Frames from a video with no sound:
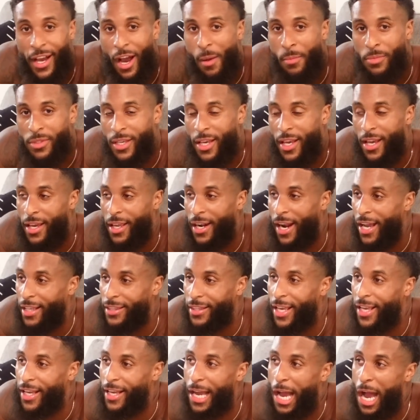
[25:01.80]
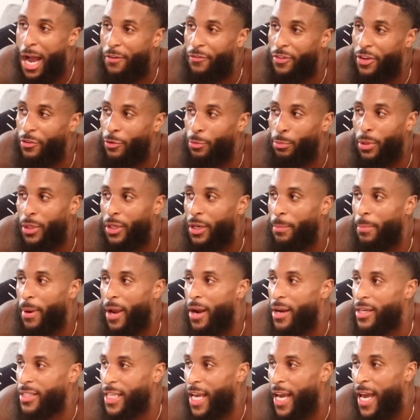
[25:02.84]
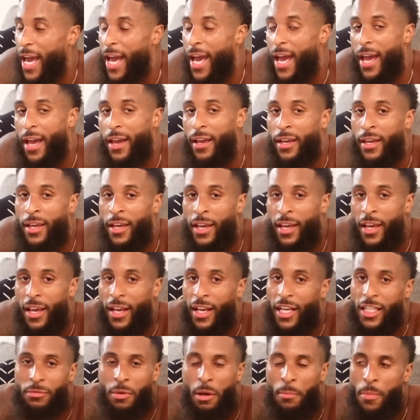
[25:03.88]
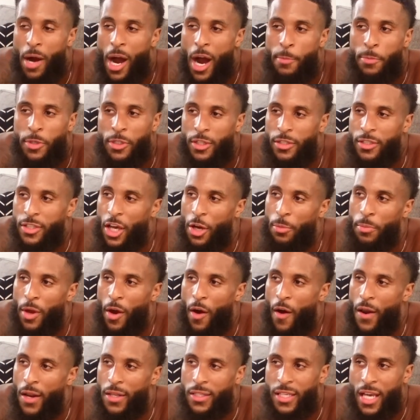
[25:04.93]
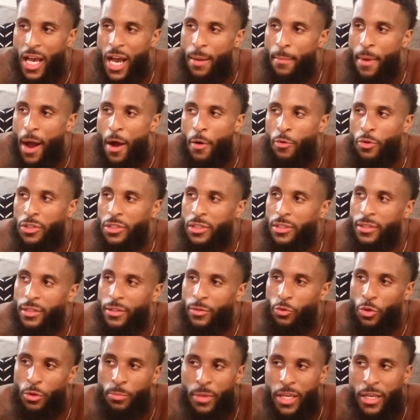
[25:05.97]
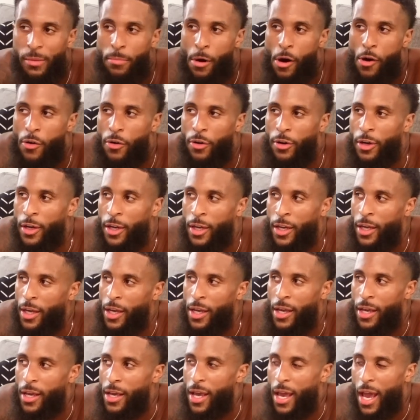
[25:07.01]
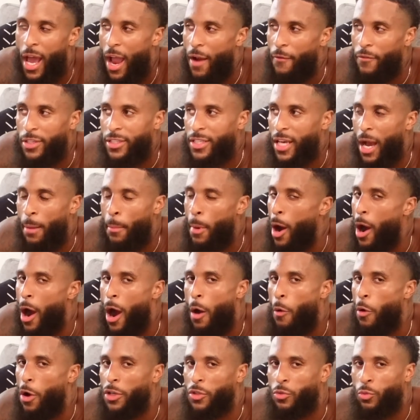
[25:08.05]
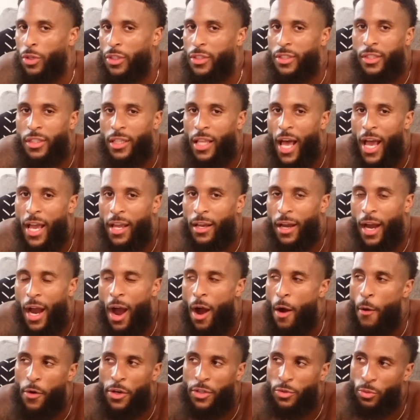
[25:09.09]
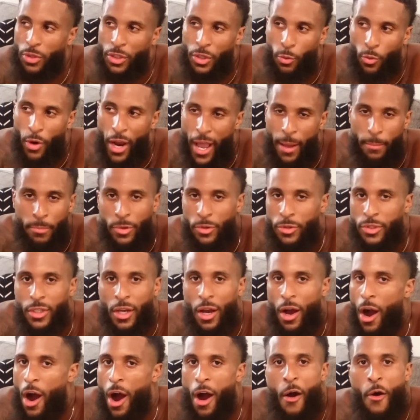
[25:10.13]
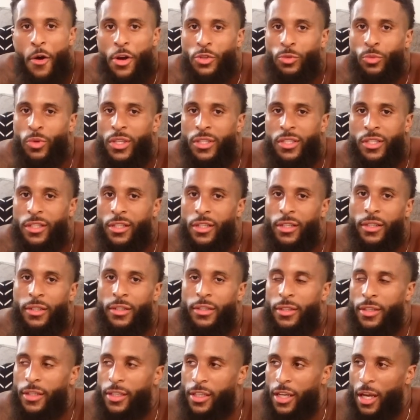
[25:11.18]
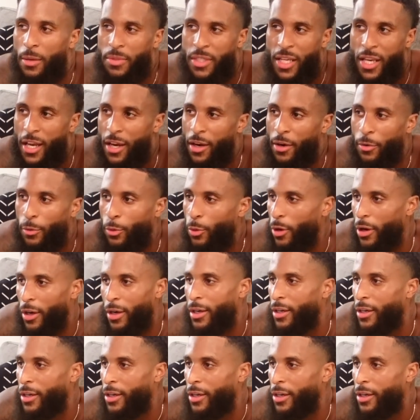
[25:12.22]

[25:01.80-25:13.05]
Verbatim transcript: know what I'm saying? I thank God for even putting the parents I had. Cause my mom used to tell me all the time, I was, with me, bro, every time I always went to like, I always went to rap music. I always went to, you know what I'm saying,